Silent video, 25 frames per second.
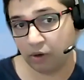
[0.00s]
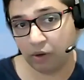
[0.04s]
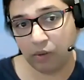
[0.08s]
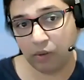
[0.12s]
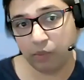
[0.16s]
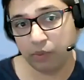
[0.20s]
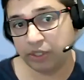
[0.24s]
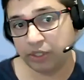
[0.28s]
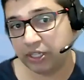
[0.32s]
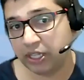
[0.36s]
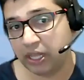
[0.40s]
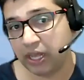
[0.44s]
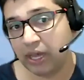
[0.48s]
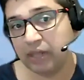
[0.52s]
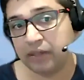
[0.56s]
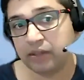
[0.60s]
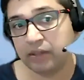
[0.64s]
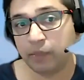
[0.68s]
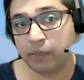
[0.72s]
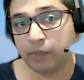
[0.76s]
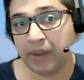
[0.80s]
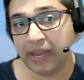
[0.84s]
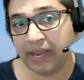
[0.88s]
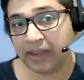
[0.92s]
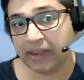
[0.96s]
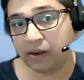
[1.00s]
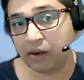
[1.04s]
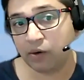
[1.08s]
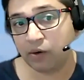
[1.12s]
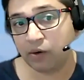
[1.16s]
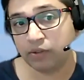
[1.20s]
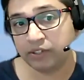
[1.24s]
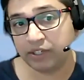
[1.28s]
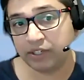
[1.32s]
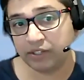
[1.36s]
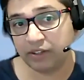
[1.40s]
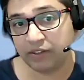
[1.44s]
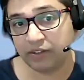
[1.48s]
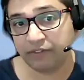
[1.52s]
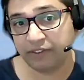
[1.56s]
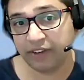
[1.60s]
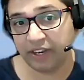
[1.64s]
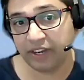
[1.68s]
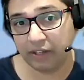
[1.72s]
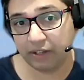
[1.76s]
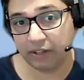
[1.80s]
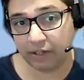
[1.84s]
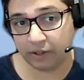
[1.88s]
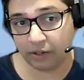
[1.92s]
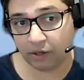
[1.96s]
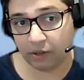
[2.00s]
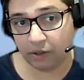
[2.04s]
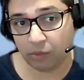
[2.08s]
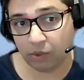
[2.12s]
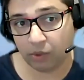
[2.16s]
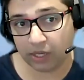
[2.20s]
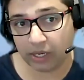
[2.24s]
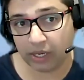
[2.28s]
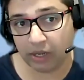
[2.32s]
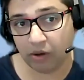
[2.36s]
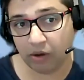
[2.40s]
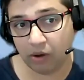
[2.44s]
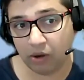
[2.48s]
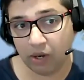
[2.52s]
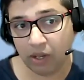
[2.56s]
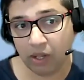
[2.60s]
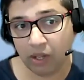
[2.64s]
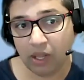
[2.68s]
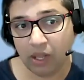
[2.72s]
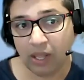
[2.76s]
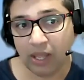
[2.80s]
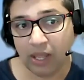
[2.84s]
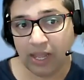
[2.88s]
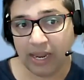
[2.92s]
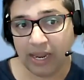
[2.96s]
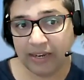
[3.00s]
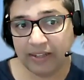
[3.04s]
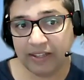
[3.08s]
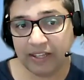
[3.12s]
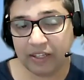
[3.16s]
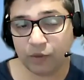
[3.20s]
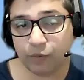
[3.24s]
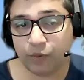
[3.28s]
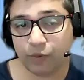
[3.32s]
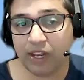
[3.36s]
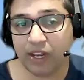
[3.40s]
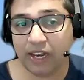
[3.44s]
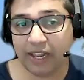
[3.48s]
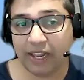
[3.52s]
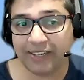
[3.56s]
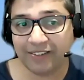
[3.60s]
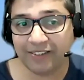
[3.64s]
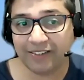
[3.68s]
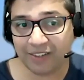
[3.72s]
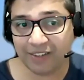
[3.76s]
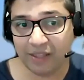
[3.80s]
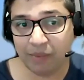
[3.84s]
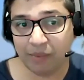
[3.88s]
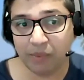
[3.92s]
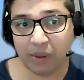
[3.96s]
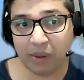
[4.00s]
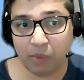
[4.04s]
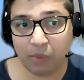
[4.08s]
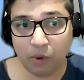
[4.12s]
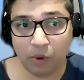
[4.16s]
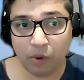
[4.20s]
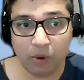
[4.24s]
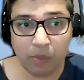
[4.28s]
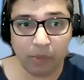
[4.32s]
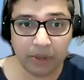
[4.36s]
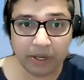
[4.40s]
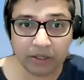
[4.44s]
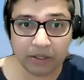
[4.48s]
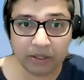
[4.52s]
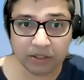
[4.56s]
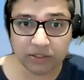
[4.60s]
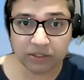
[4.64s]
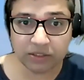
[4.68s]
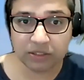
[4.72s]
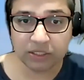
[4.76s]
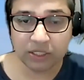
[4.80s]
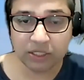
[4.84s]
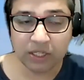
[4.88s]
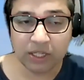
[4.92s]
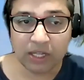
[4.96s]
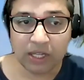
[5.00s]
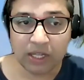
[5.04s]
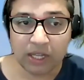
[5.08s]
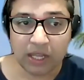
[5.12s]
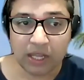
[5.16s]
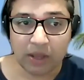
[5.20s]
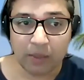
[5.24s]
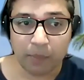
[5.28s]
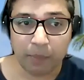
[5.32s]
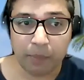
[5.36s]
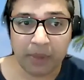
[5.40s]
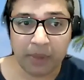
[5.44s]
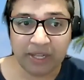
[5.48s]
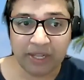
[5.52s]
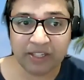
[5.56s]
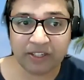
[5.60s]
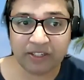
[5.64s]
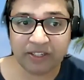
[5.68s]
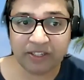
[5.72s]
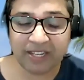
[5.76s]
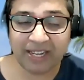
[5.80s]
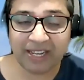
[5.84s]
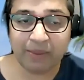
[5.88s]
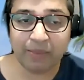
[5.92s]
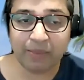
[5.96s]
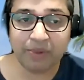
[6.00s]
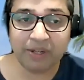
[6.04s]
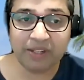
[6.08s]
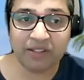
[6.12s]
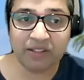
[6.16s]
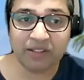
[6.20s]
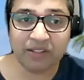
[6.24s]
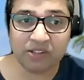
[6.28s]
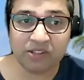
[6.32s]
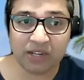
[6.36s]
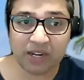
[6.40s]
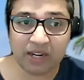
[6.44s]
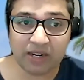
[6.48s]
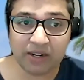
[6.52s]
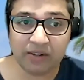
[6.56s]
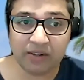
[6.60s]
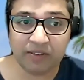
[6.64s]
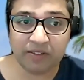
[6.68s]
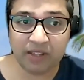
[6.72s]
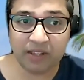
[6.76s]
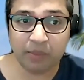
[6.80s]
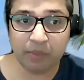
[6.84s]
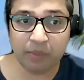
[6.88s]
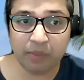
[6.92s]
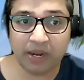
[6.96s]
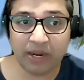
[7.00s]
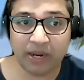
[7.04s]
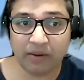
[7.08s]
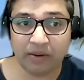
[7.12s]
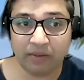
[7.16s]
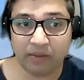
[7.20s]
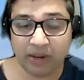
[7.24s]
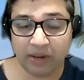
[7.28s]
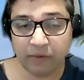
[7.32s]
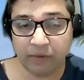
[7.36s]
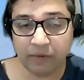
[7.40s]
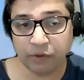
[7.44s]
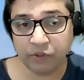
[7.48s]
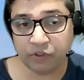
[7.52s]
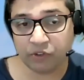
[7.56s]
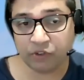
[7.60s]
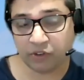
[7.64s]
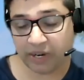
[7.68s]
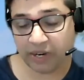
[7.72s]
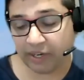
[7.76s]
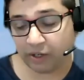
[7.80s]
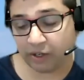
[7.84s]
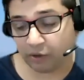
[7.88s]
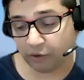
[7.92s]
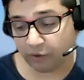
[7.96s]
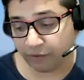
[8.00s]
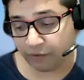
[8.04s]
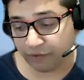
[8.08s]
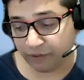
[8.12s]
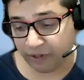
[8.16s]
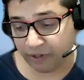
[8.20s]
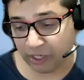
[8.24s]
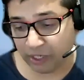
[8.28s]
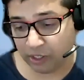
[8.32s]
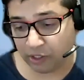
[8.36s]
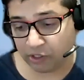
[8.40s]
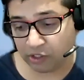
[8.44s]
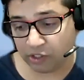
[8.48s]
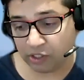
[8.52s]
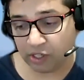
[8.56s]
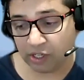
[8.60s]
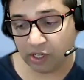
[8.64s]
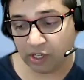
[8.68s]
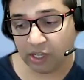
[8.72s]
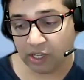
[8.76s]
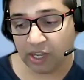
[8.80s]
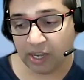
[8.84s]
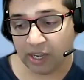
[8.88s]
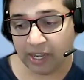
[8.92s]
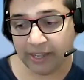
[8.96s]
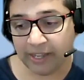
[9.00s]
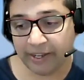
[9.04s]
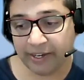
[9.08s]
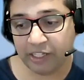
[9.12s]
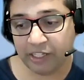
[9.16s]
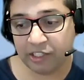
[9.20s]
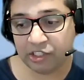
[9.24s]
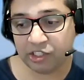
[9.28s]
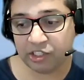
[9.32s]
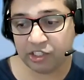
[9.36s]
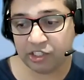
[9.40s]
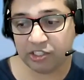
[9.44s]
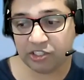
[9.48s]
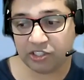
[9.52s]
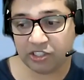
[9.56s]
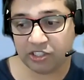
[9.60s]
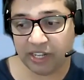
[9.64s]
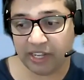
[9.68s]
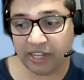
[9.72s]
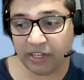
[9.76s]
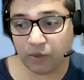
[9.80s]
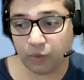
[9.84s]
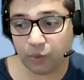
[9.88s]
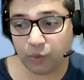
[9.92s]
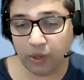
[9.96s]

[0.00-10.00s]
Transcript: with other backgrounds and the field that you're working on. And that's why I liked CIMA more, because by the time I started CIMA and was trying to finish, I reached a stage